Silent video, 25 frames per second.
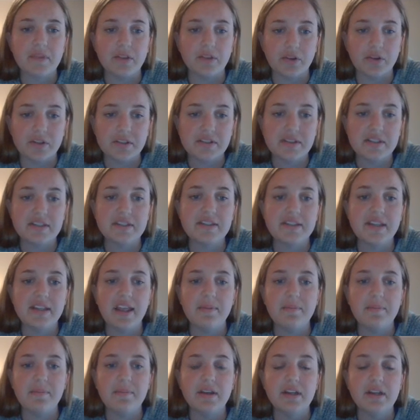looks the
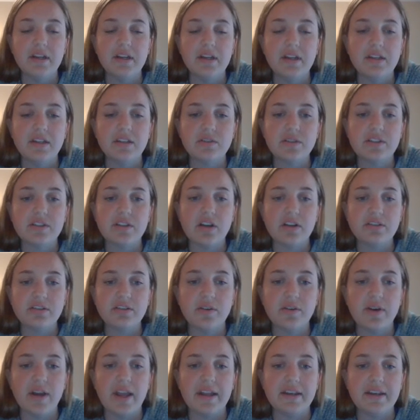same. So it's
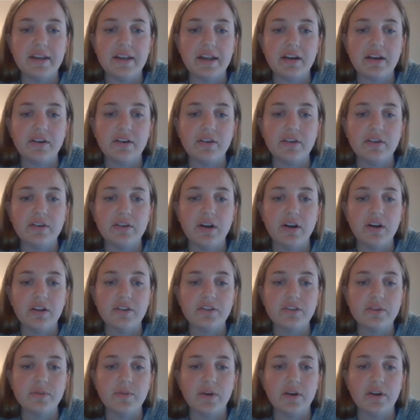also a nickel,
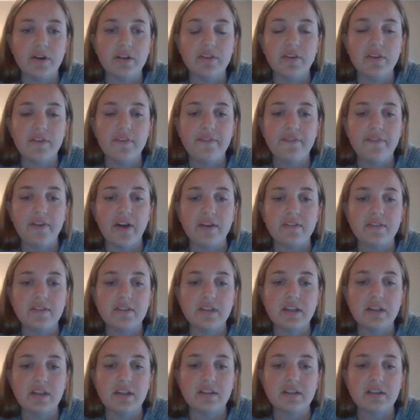also worth 5
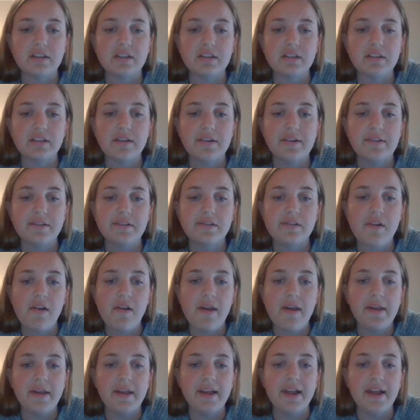cents.
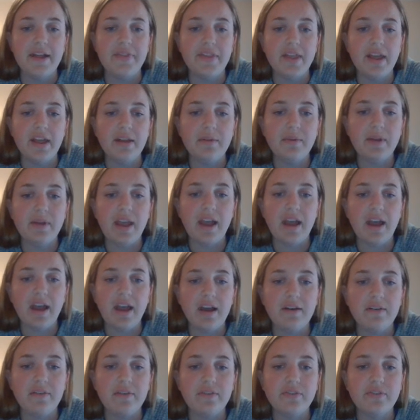And then we
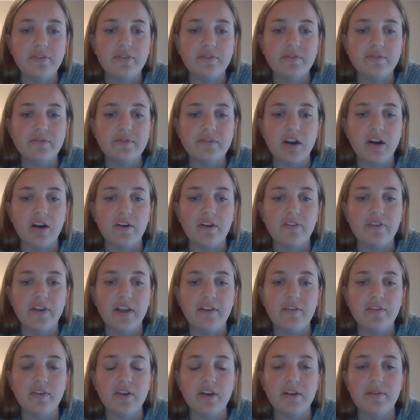have our
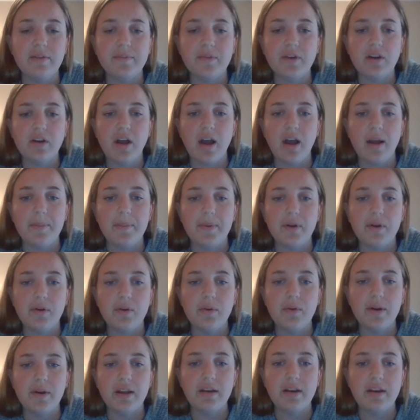favorite copper
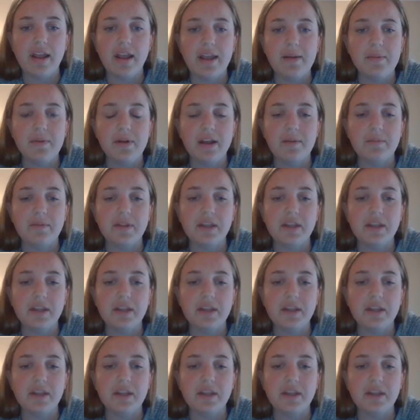coin, Abraham